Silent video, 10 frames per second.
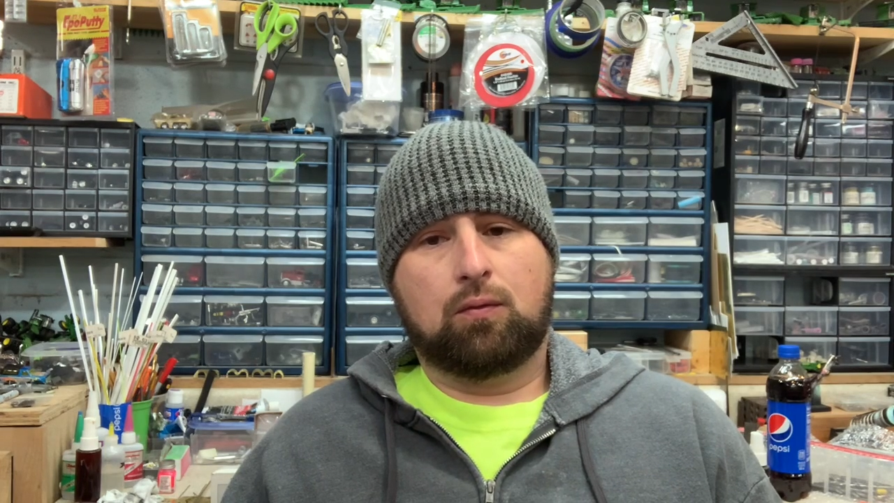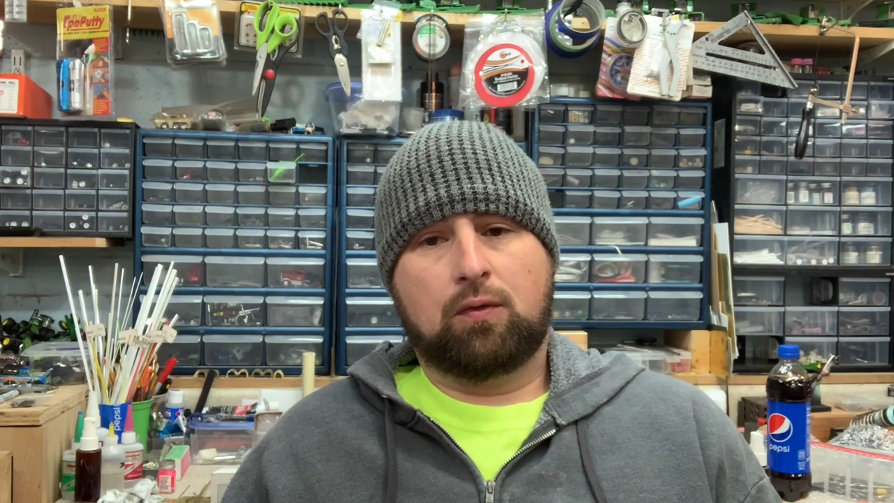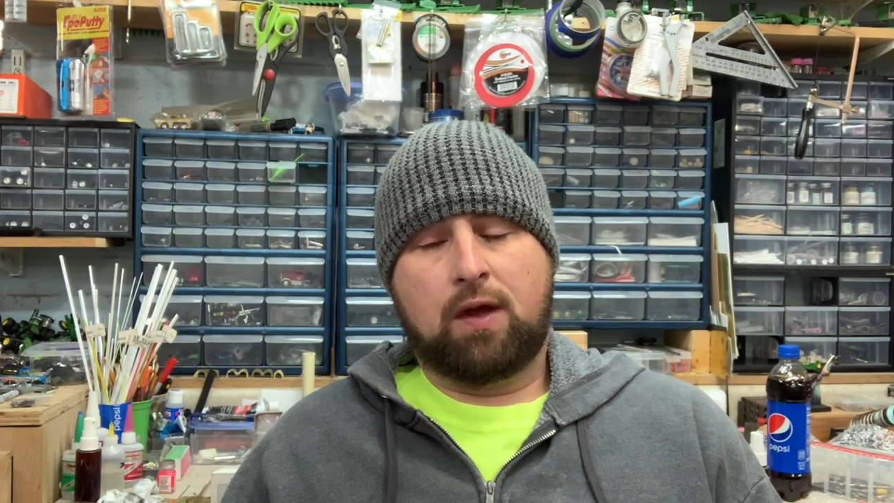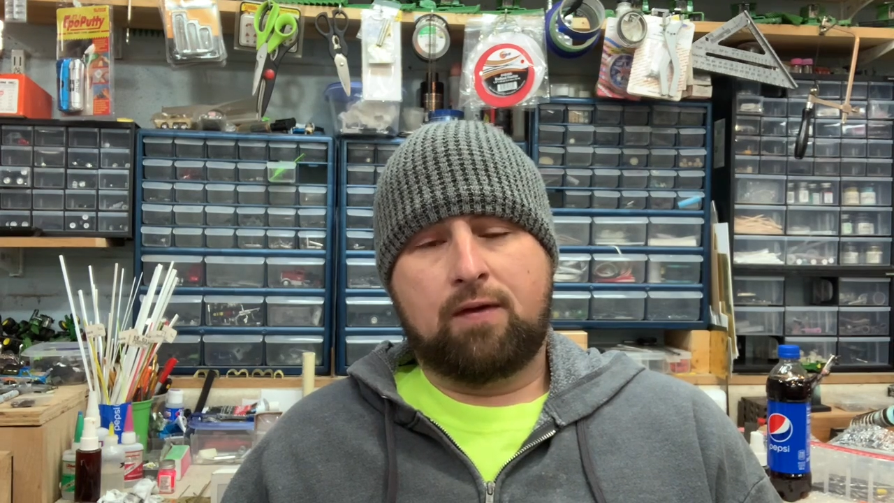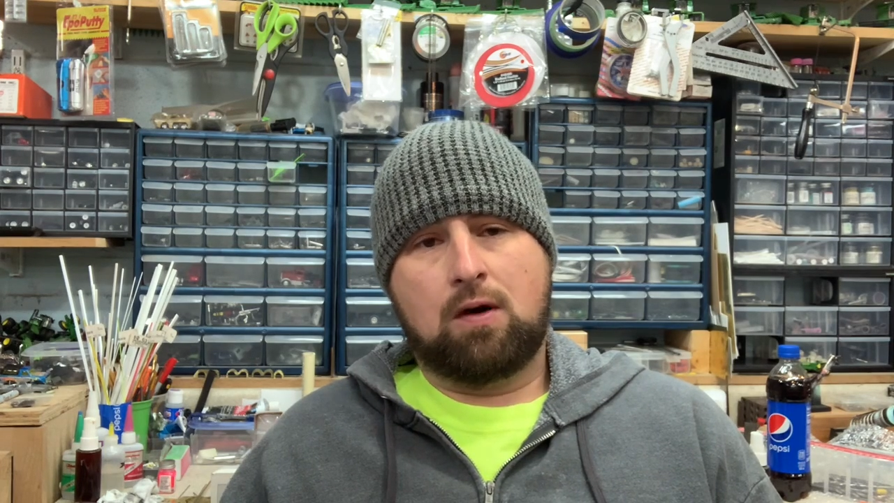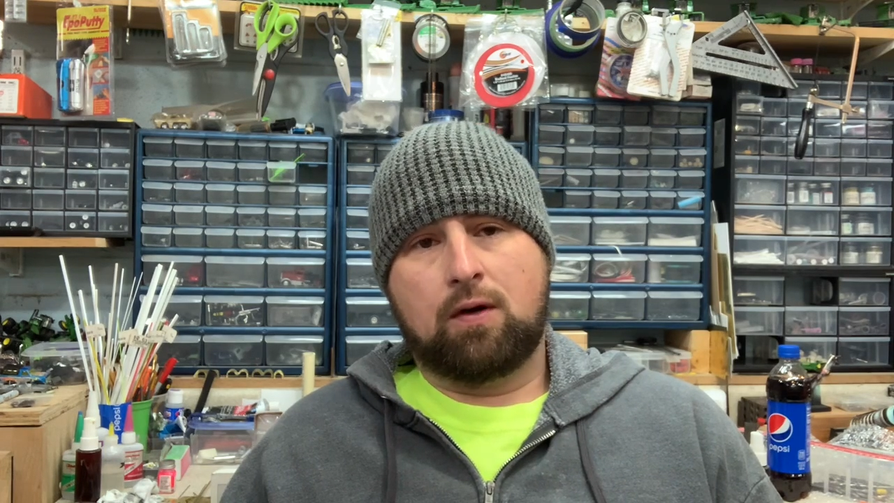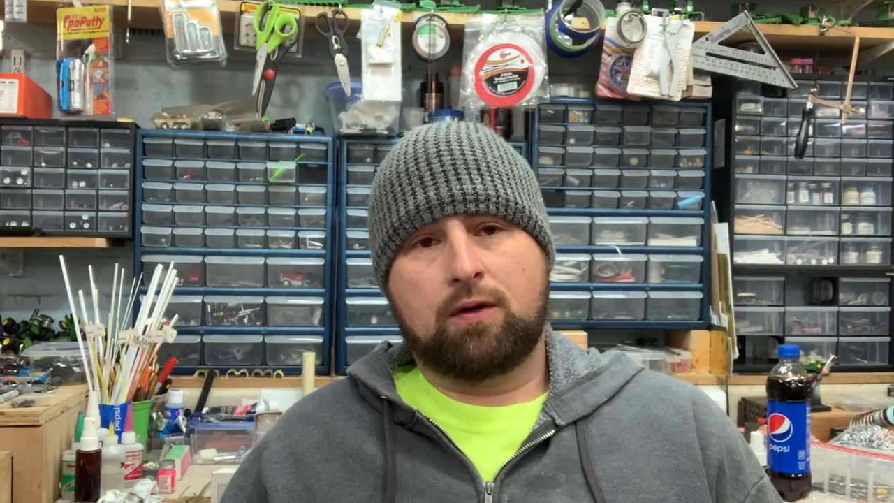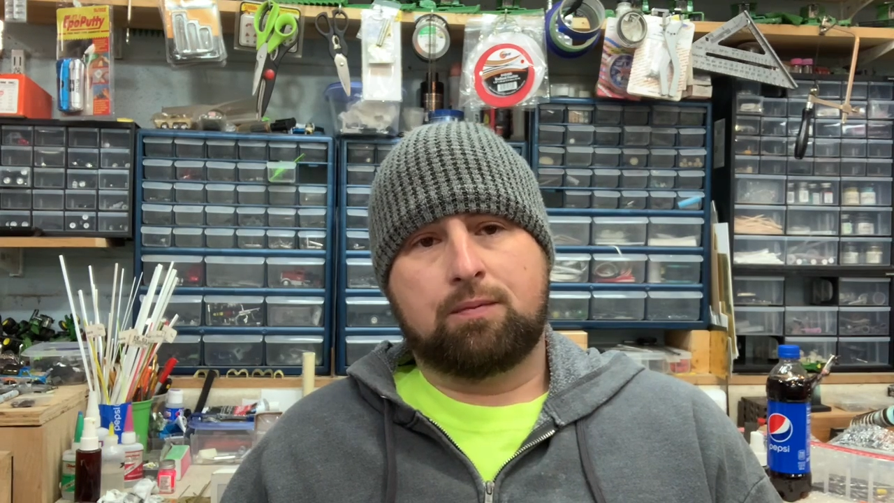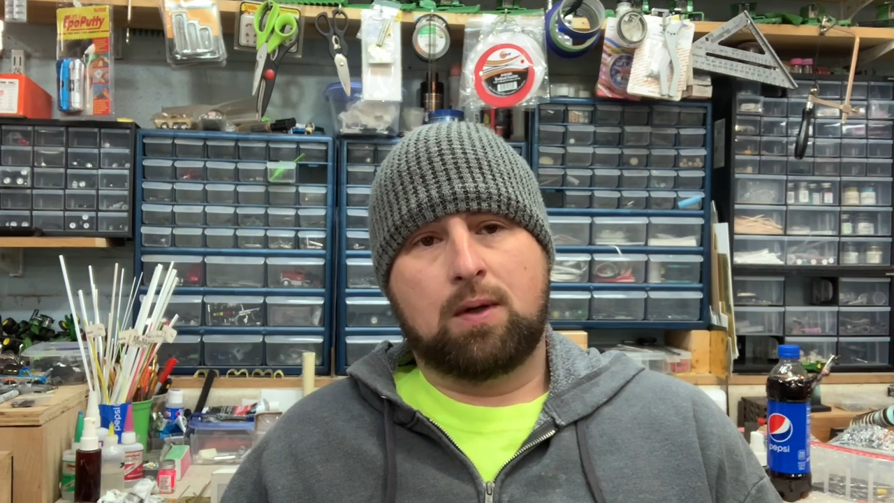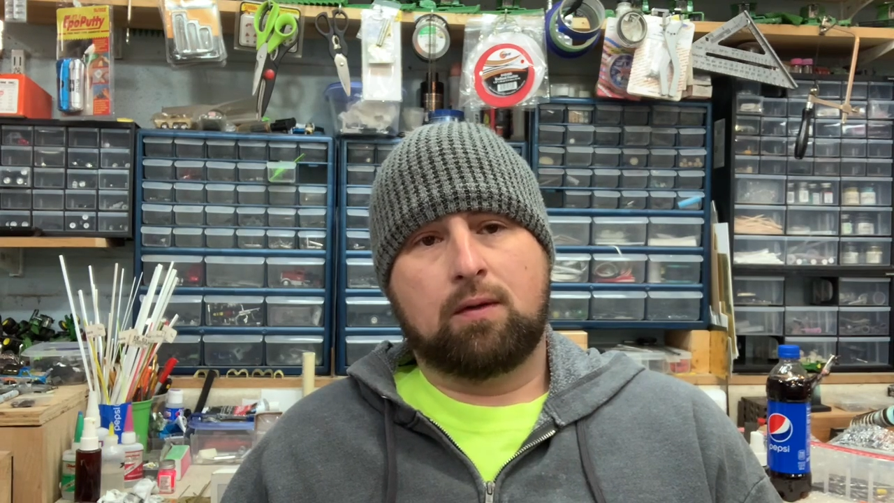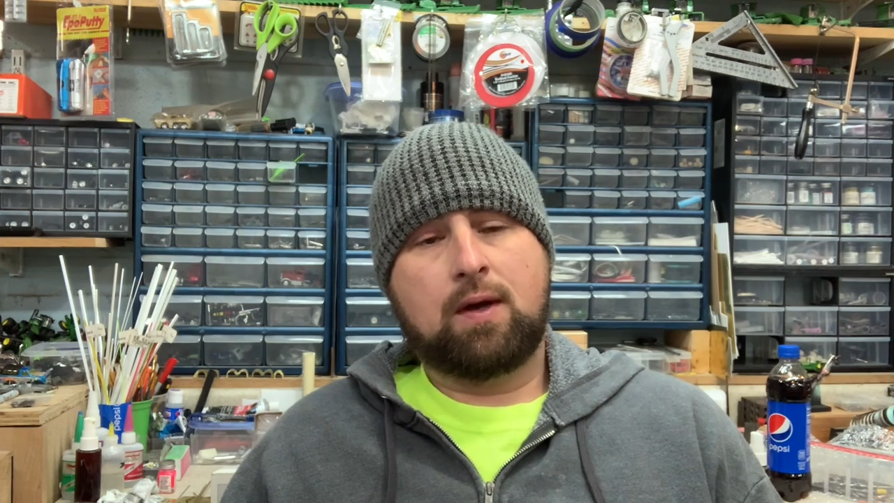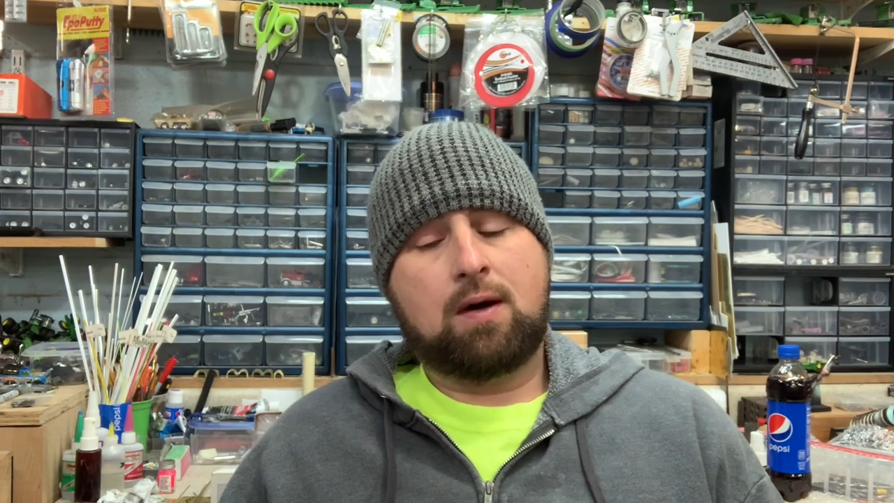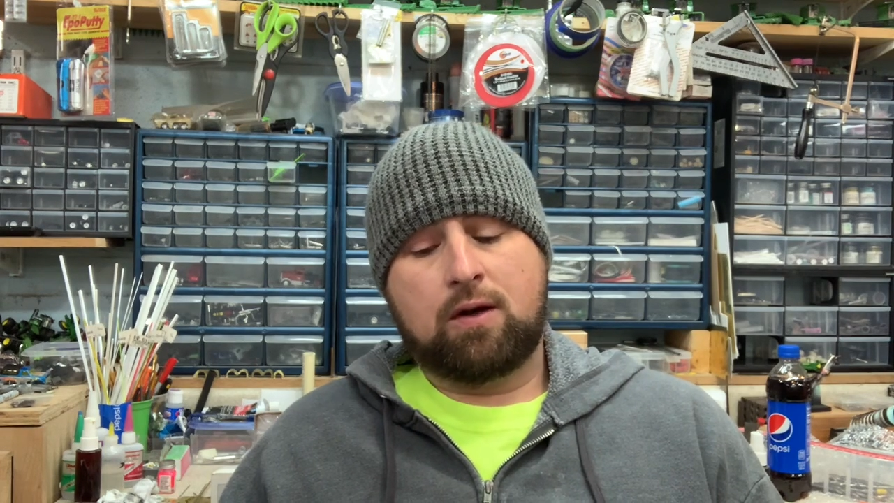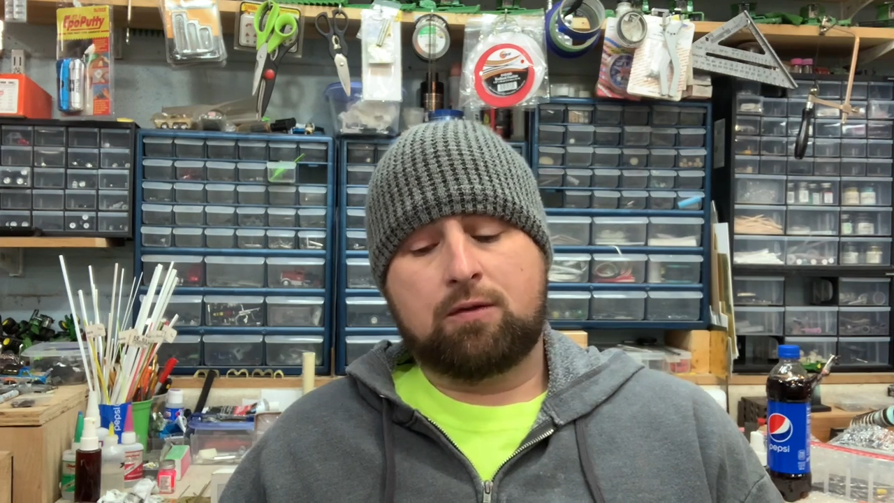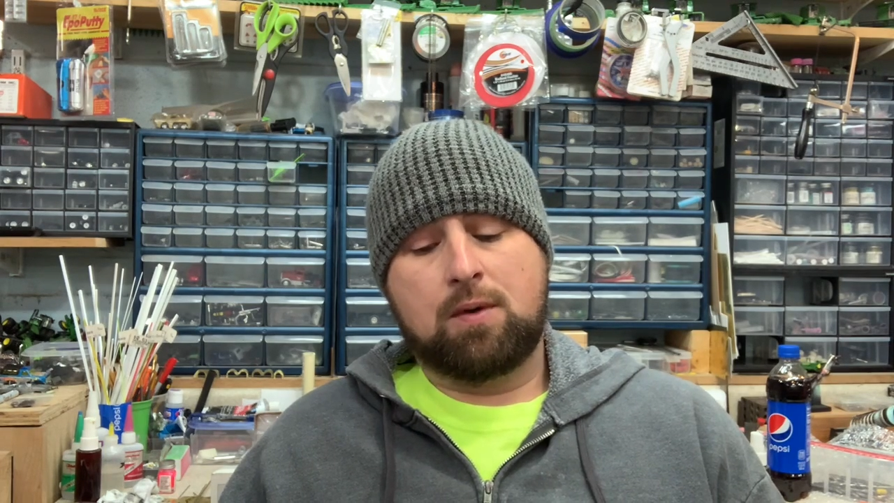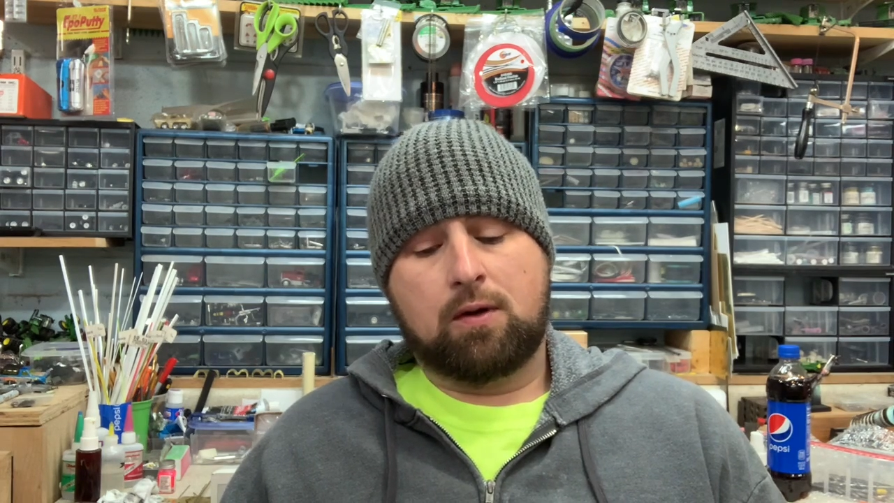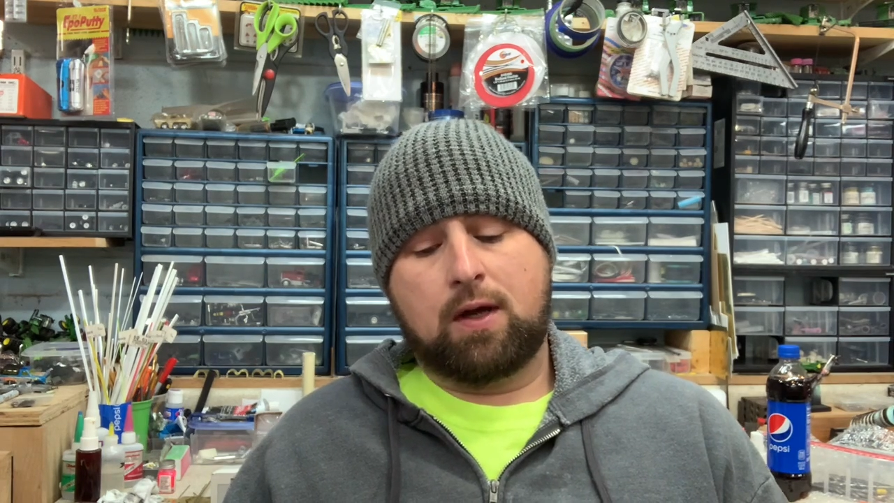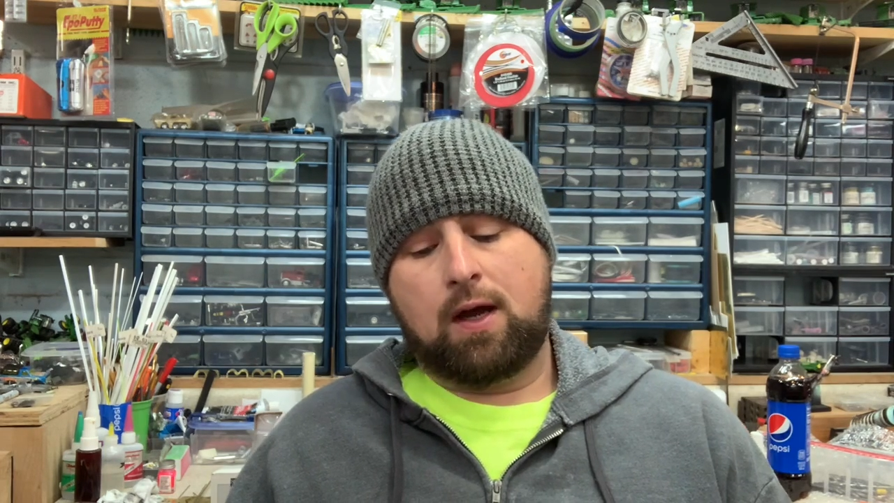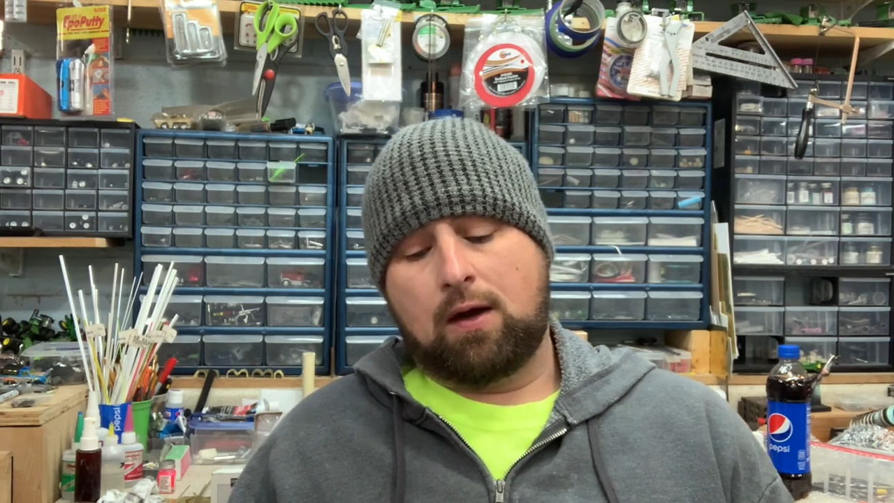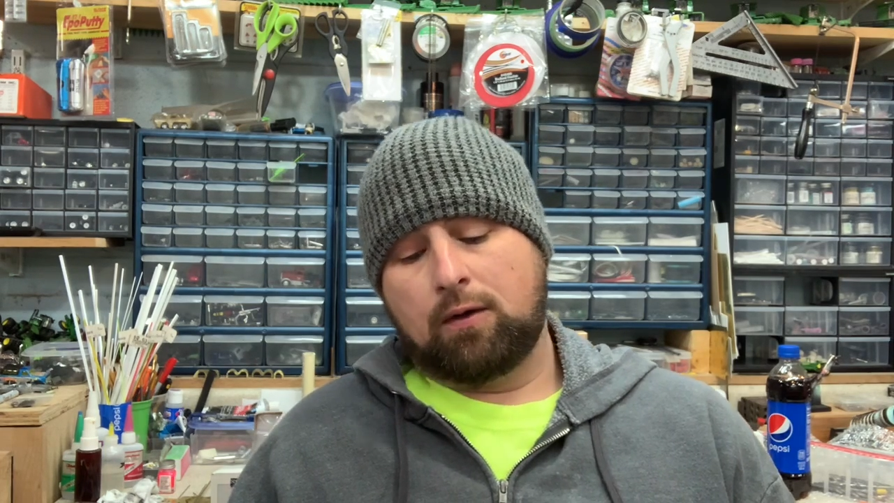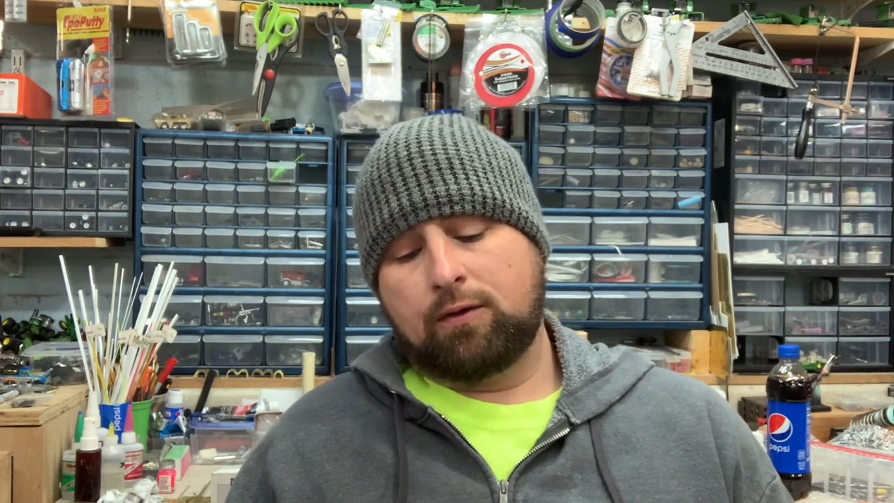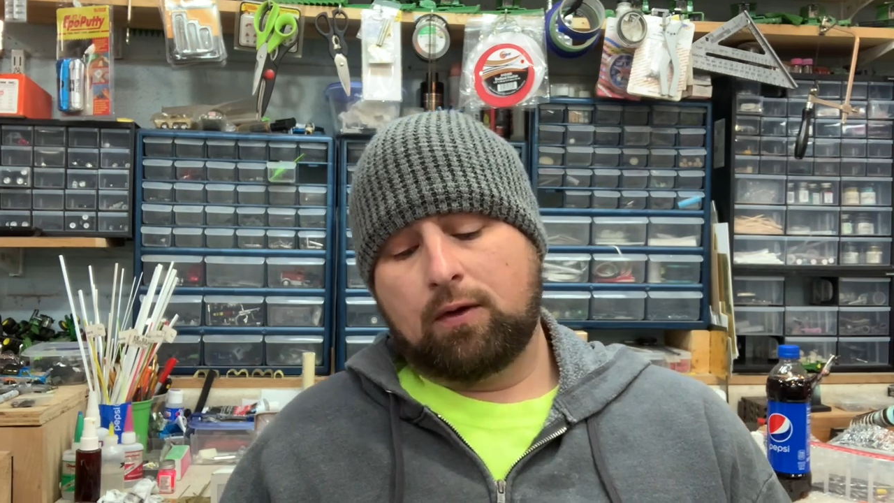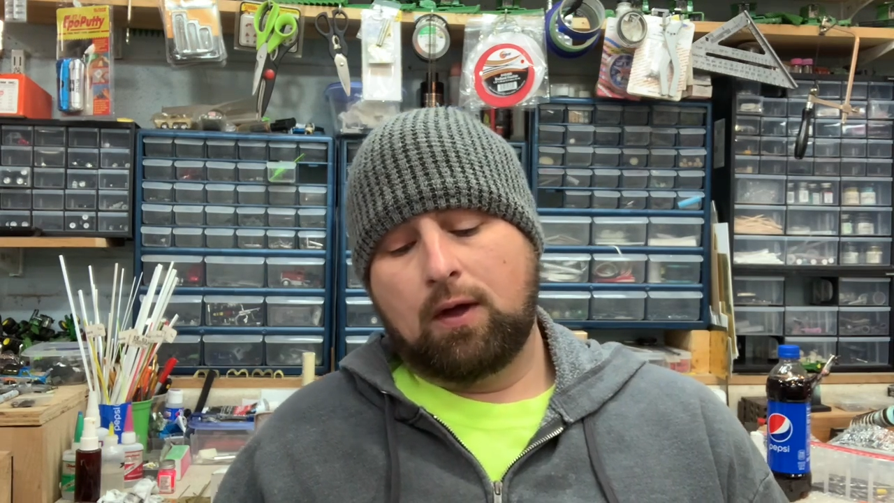they always milked cows.